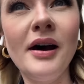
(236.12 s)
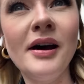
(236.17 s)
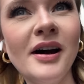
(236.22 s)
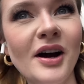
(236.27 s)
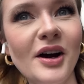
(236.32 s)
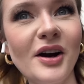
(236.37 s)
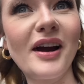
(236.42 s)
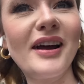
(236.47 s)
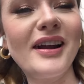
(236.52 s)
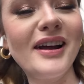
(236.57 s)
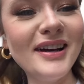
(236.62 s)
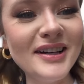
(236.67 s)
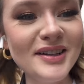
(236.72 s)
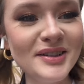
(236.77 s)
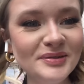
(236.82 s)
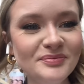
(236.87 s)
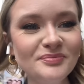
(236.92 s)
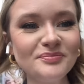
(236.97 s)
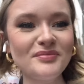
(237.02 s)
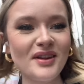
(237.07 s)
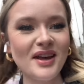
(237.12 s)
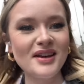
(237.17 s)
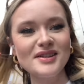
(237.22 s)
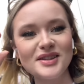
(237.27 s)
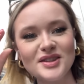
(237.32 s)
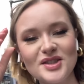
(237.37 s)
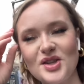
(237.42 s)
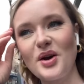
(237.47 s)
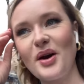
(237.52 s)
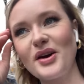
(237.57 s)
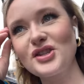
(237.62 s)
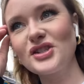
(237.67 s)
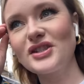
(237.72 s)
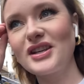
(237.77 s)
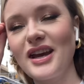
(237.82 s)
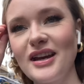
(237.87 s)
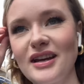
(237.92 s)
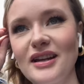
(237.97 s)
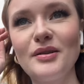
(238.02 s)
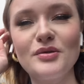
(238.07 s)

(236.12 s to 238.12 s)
All right, so I just ate,